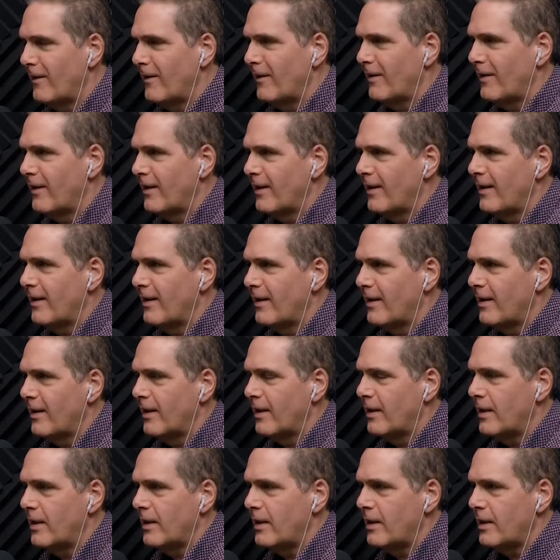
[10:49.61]

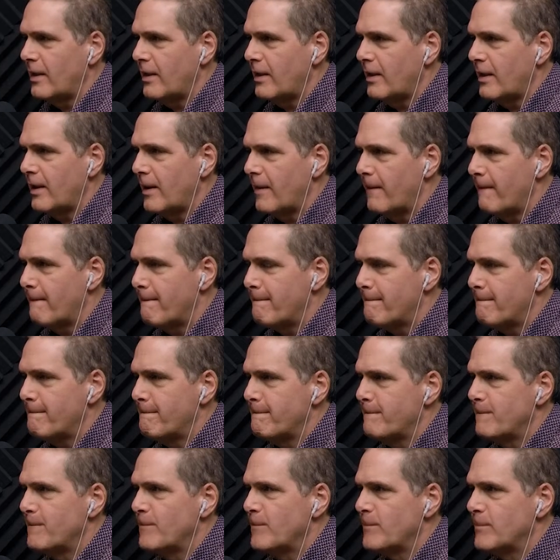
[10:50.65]

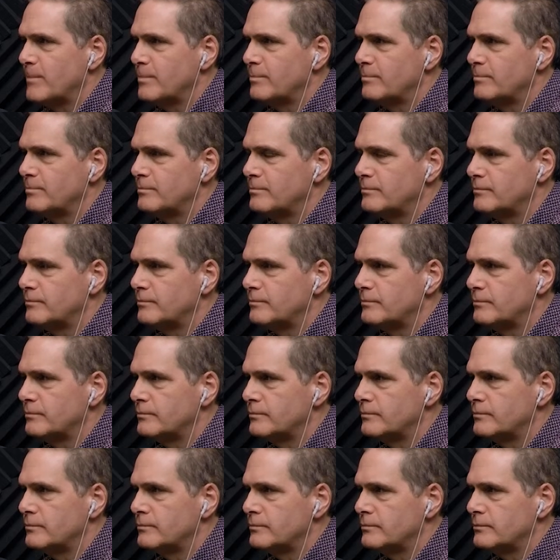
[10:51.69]

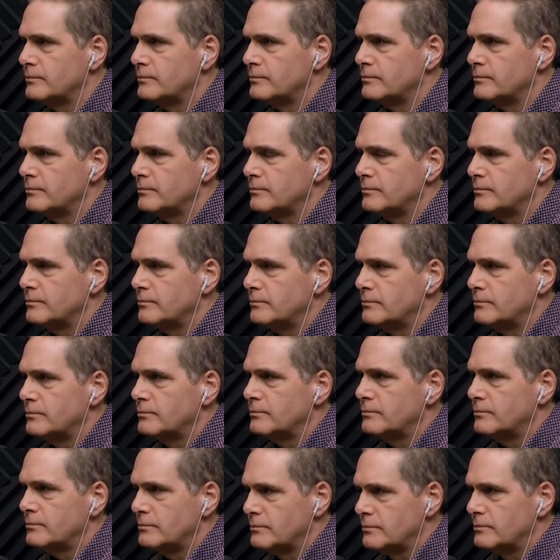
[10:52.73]

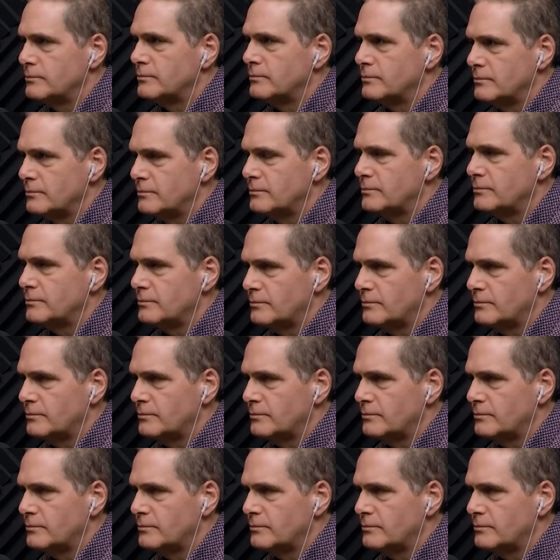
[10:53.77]
This person isn't speaking.